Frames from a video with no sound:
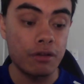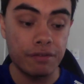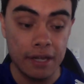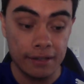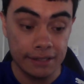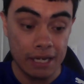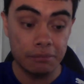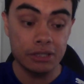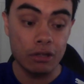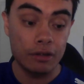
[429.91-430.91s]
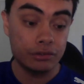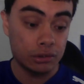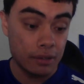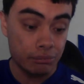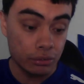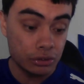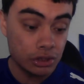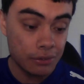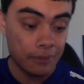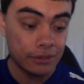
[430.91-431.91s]
don't forget this game is live streamed on
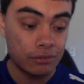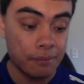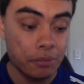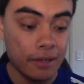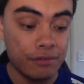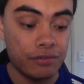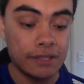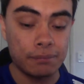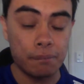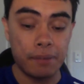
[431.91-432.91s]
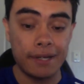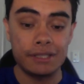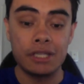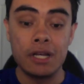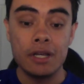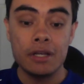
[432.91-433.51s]
New South Wales Rugby League Facebook page.